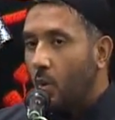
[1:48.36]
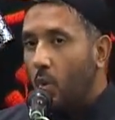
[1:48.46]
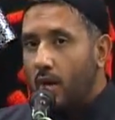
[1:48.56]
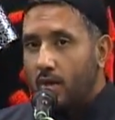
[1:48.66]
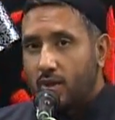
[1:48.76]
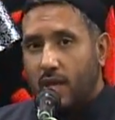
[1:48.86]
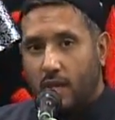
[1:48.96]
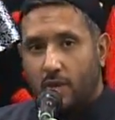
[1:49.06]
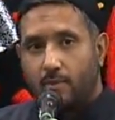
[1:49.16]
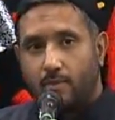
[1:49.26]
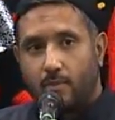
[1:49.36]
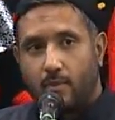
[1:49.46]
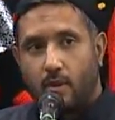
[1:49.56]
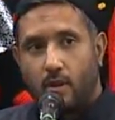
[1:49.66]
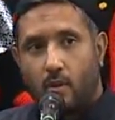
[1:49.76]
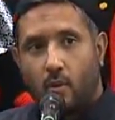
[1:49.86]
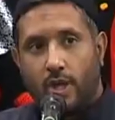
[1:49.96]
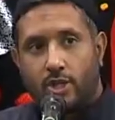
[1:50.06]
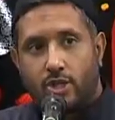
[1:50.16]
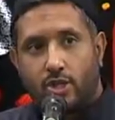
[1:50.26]
One thing
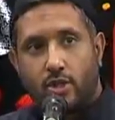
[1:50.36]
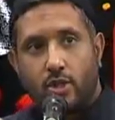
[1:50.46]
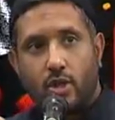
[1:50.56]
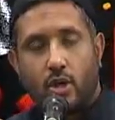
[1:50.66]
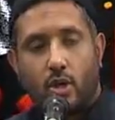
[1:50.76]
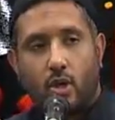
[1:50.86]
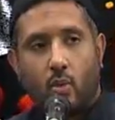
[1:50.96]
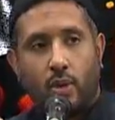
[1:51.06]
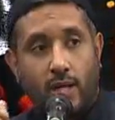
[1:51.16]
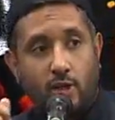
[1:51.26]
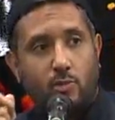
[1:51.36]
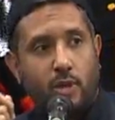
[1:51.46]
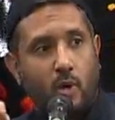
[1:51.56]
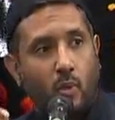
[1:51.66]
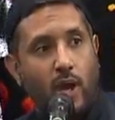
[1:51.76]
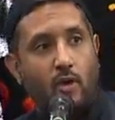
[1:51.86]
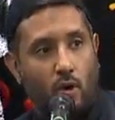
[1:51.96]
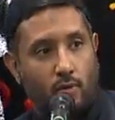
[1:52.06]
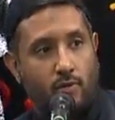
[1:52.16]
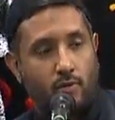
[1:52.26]
which we need to be aware
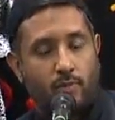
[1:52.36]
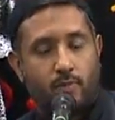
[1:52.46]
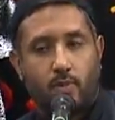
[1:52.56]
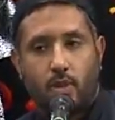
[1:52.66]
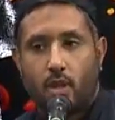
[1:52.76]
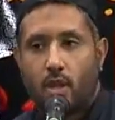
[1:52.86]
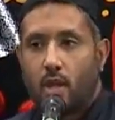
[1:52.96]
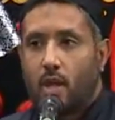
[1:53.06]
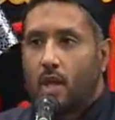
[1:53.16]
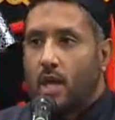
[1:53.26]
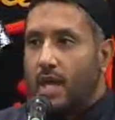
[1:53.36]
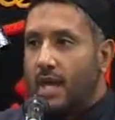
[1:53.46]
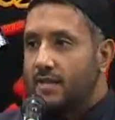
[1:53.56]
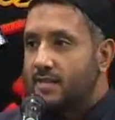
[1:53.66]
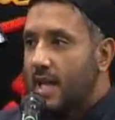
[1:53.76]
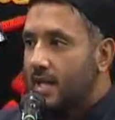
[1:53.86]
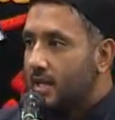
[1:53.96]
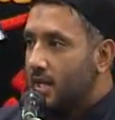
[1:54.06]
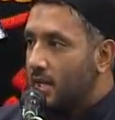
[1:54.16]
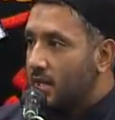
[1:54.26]
of is that
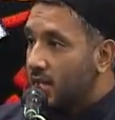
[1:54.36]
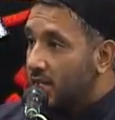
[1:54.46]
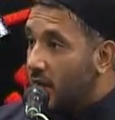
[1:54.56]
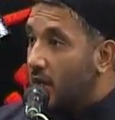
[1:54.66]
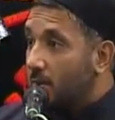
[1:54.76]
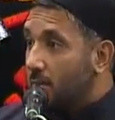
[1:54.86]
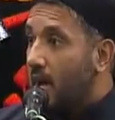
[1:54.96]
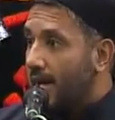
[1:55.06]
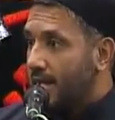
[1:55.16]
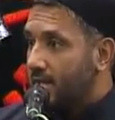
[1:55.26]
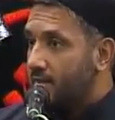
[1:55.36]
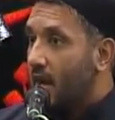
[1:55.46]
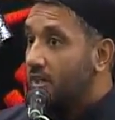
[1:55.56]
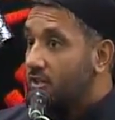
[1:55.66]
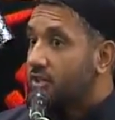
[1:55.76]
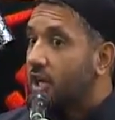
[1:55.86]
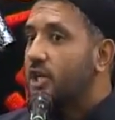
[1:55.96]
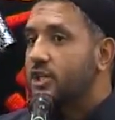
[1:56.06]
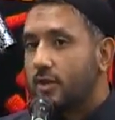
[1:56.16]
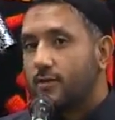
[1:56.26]
the young minds are
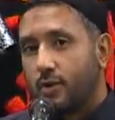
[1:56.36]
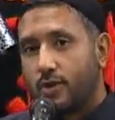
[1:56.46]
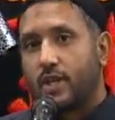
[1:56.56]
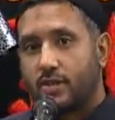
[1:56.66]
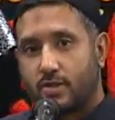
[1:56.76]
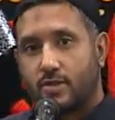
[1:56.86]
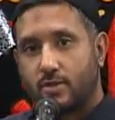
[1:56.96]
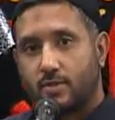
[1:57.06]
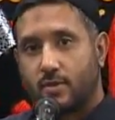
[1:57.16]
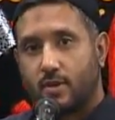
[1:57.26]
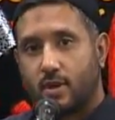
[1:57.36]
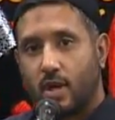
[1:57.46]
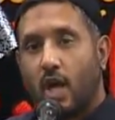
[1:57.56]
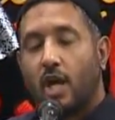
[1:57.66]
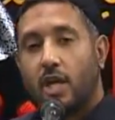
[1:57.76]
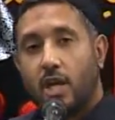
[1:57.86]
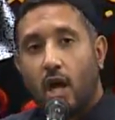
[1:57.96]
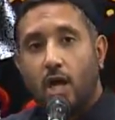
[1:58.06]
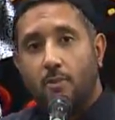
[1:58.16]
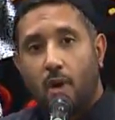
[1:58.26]
searching for this.
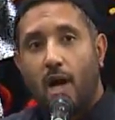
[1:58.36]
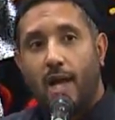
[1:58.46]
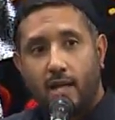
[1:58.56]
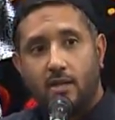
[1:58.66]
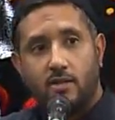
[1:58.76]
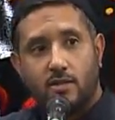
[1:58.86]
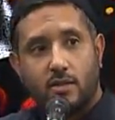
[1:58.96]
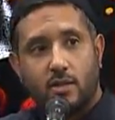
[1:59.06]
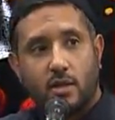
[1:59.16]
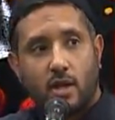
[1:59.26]
Young minds,